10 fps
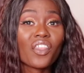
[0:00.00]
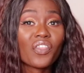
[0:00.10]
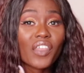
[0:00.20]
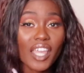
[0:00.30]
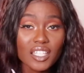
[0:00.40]

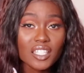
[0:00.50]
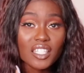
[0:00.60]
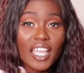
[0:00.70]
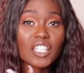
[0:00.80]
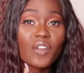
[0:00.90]
This
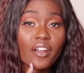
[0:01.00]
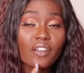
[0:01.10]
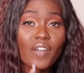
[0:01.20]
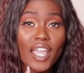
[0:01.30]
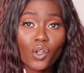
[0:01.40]
is very
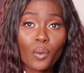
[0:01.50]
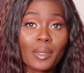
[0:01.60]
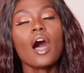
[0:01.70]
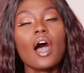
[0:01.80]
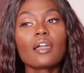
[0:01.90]
vital.
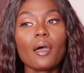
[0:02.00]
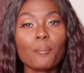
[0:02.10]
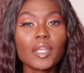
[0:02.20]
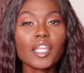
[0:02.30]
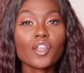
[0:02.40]
A company